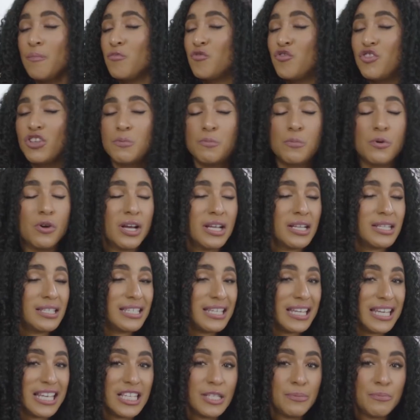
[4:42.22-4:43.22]
Just put a
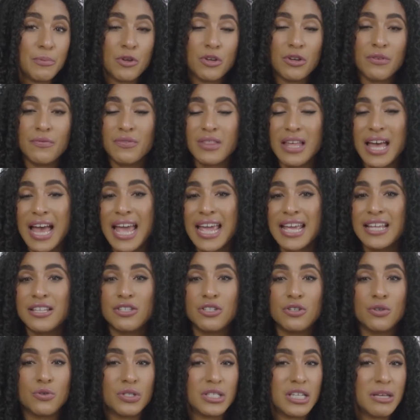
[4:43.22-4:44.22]
teaspoon of that
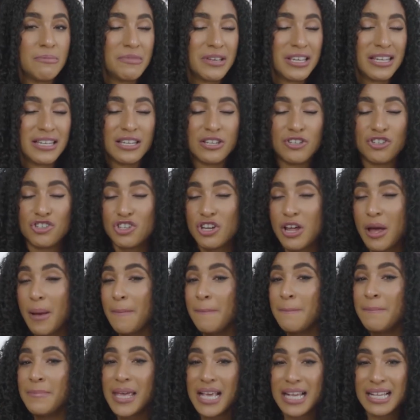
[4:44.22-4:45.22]
into your deep conditioner,
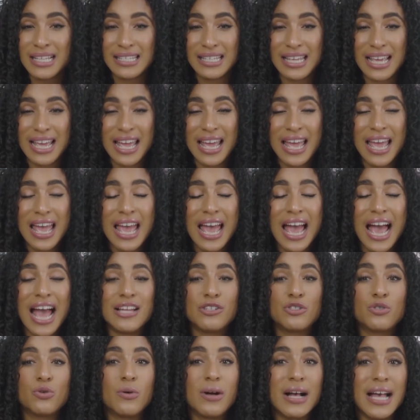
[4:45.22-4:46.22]
mix it,
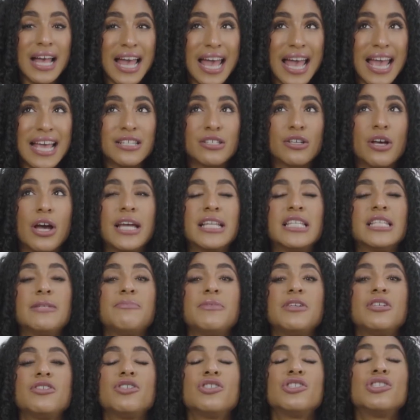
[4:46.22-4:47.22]
and your hair is going to
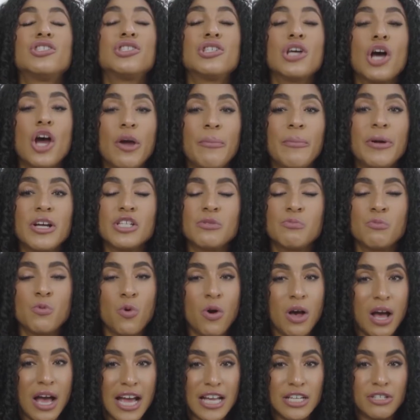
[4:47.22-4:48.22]
be so much
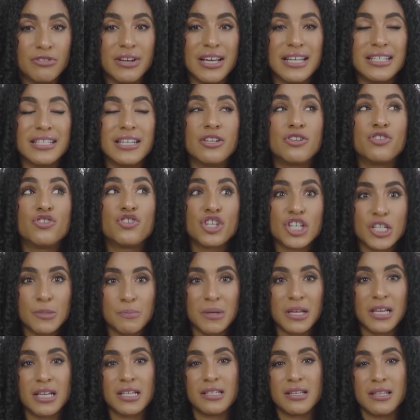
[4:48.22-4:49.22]
more hydrated just
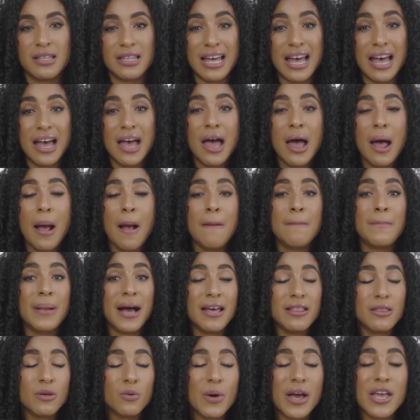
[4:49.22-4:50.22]
because of that.
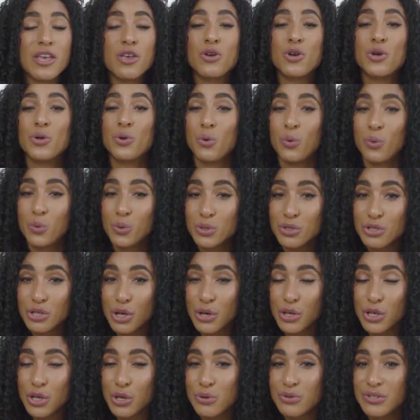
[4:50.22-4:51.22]
By the way, you can also
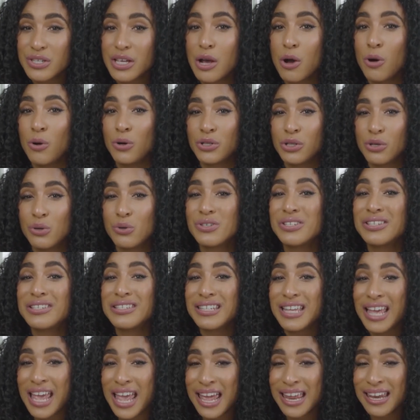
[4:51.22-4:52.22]
use it on your
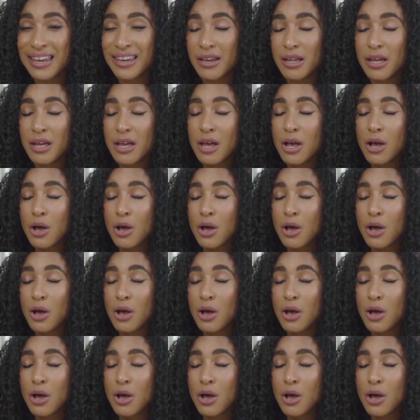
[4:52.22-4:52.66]
skin.